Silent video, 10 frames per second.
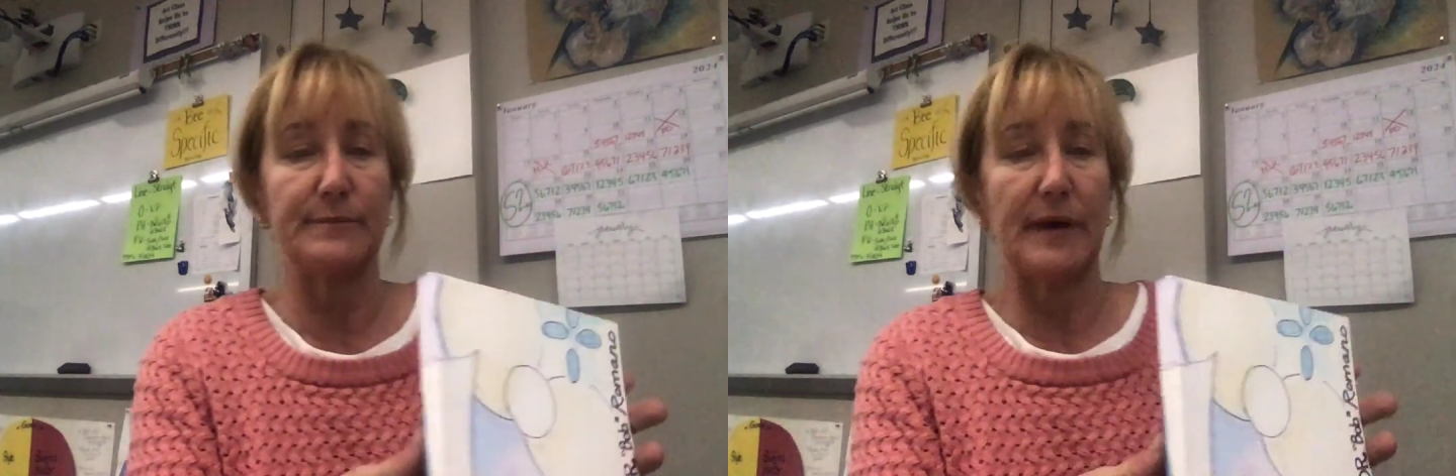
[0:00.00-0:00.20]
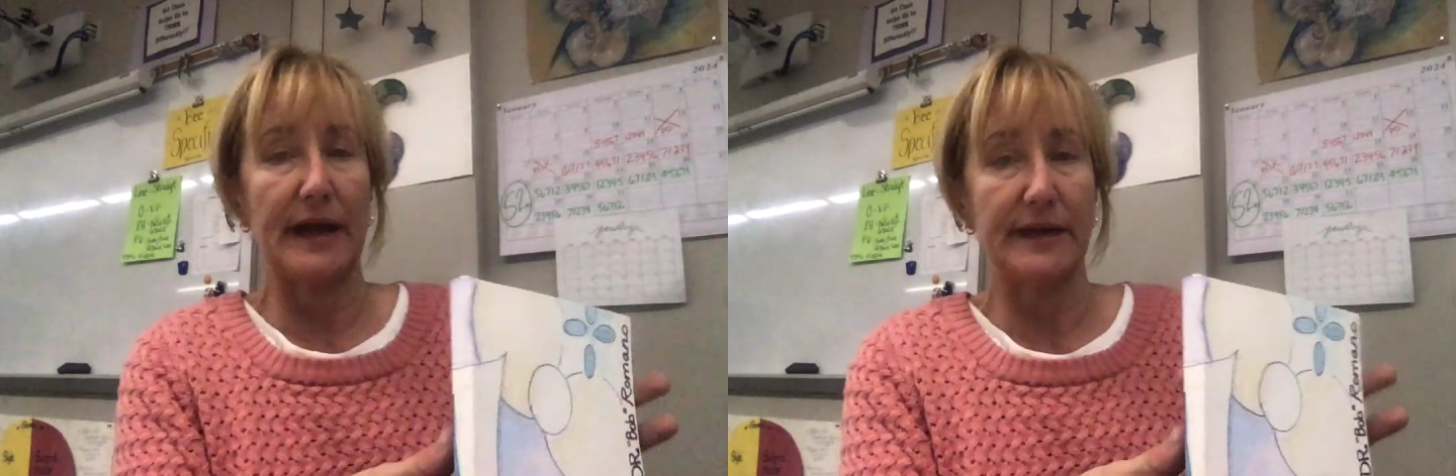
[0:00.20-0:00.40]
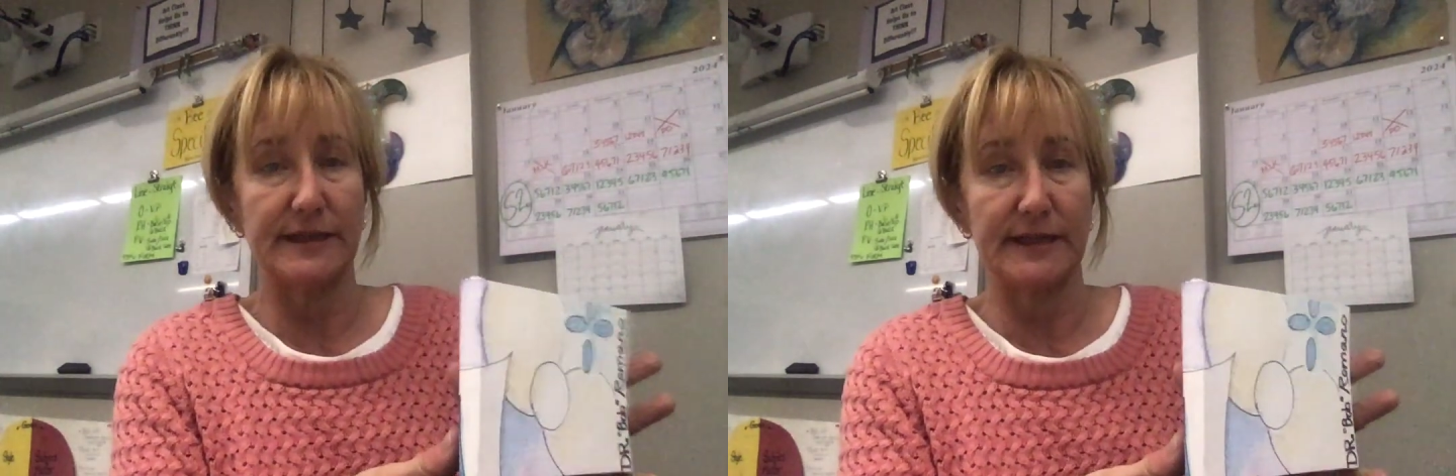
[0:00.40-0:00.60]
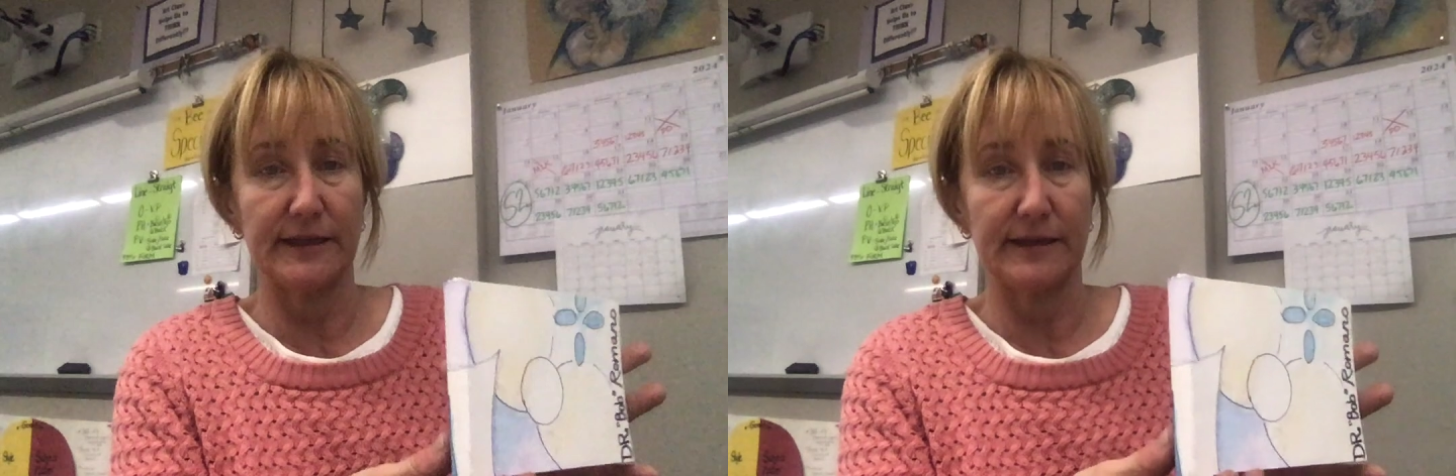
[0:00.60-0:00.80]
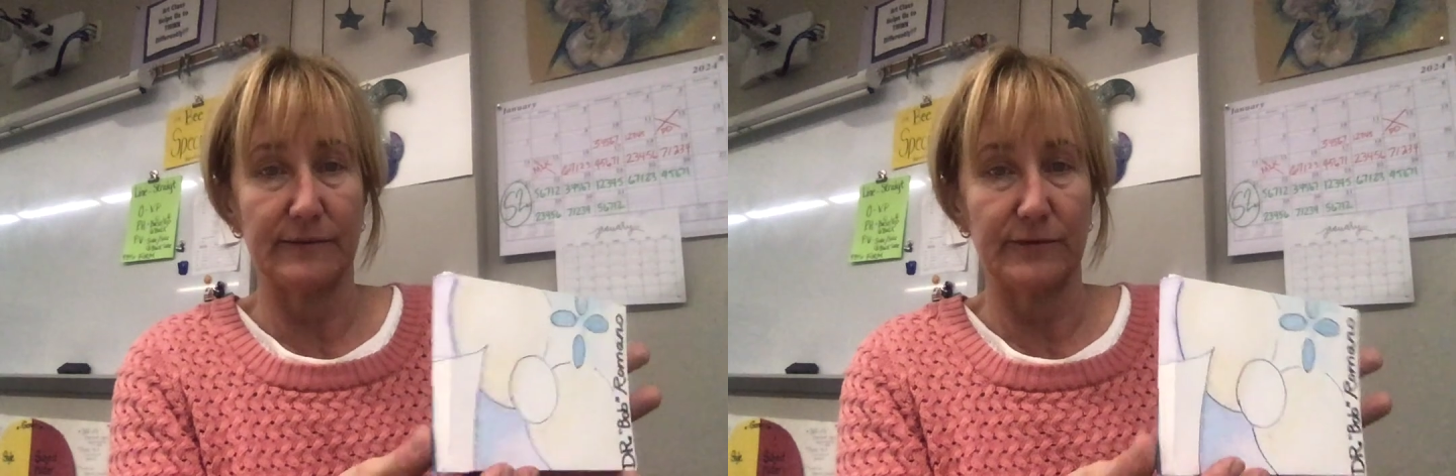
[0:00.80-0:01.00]
binding,
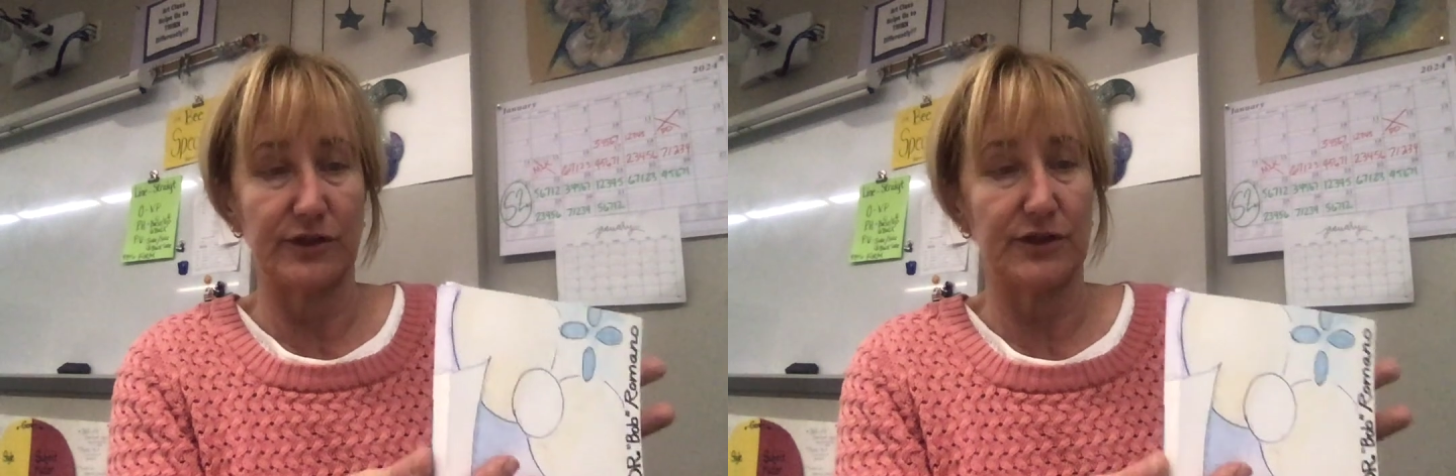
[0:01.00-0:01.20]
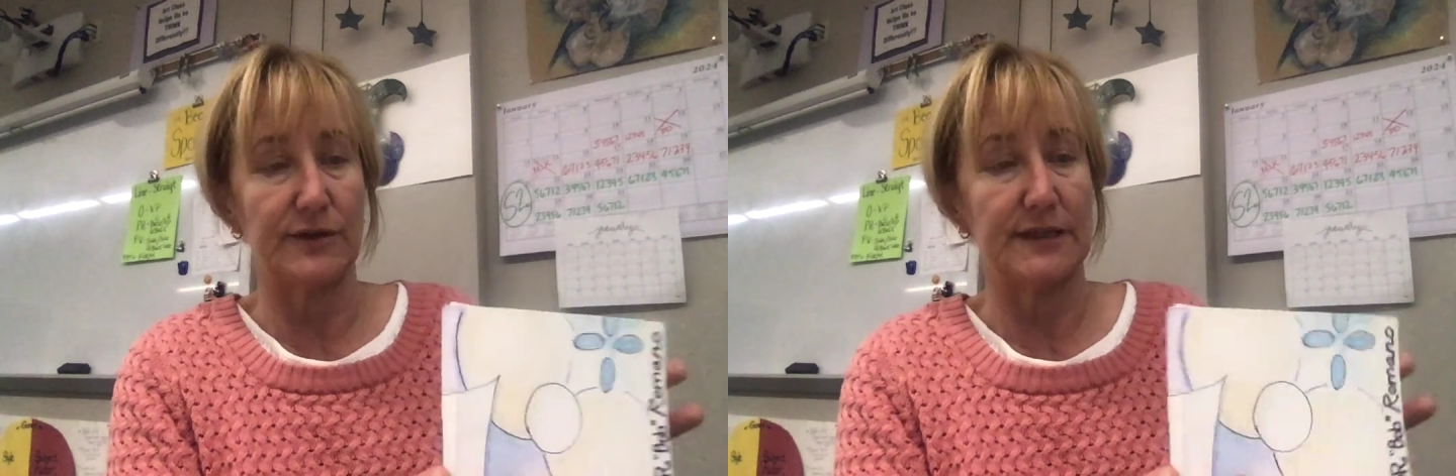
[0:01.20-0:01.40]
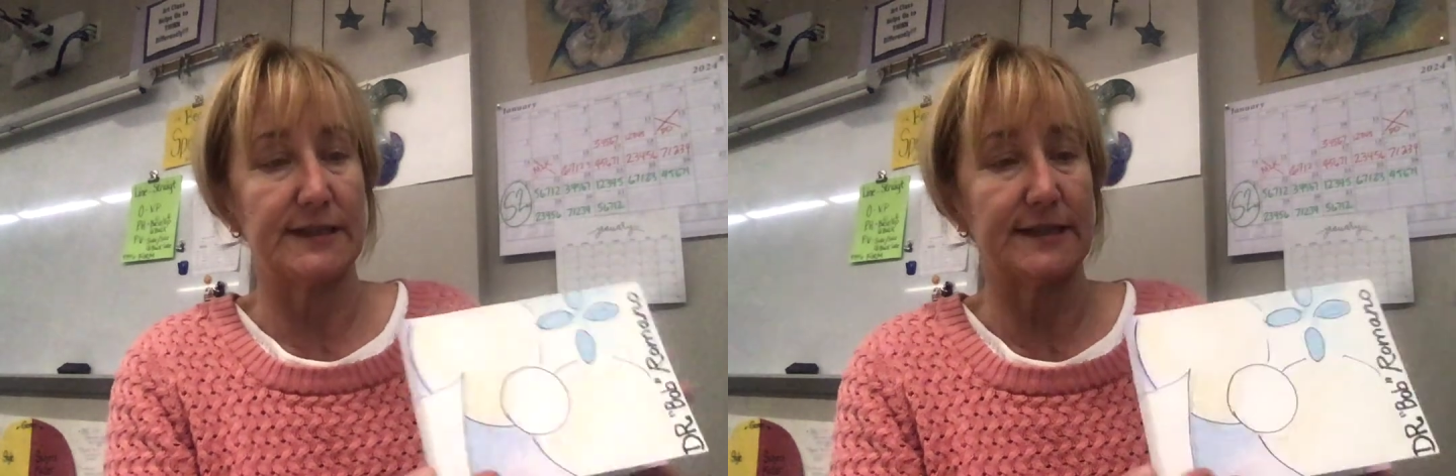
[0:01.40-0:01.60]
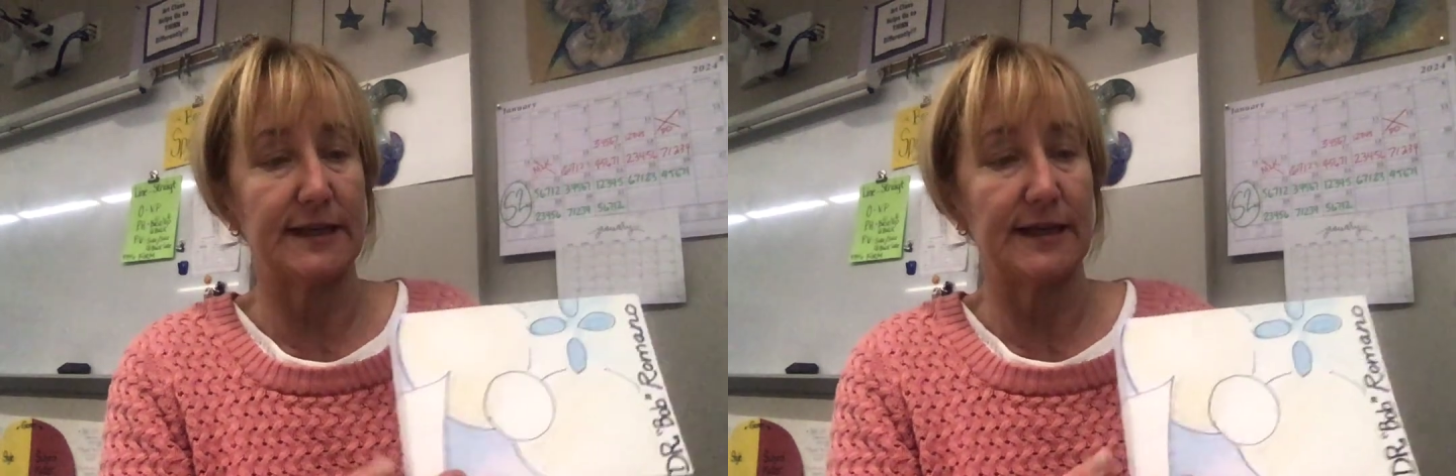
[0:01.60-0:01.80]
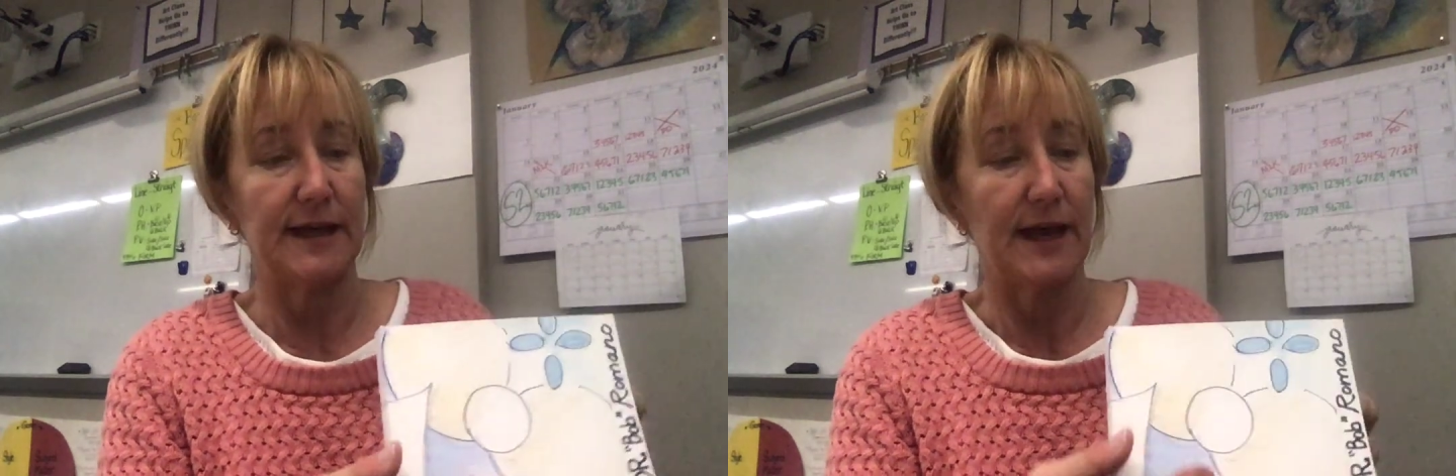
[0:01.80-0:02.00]
which you can see,